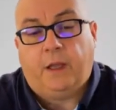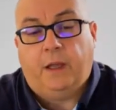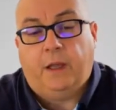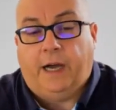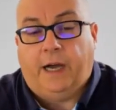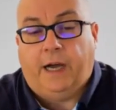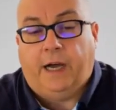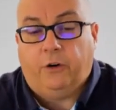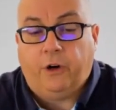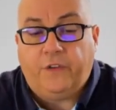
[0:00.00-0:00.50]

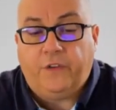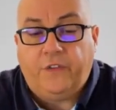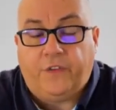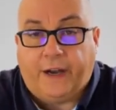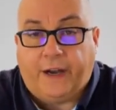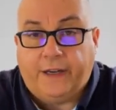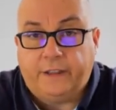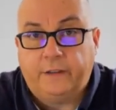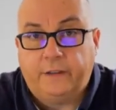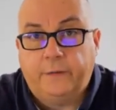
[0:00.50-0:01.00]
are
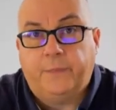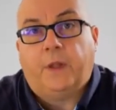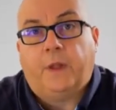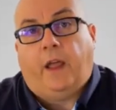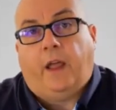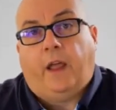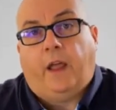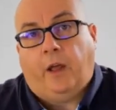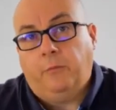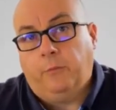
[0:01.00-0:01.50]
graphite
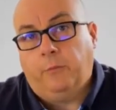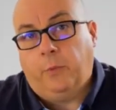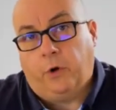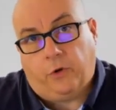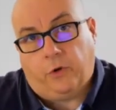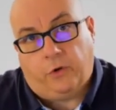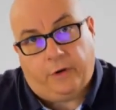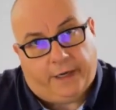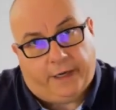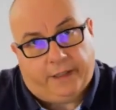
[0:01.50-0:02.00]
and
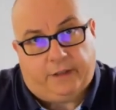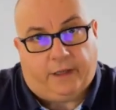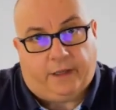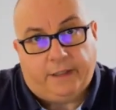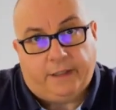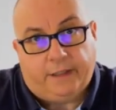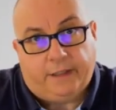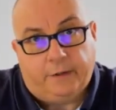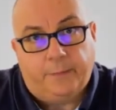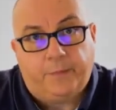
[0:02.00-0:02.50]
boron
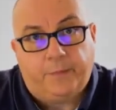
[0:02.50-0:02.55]
nitride.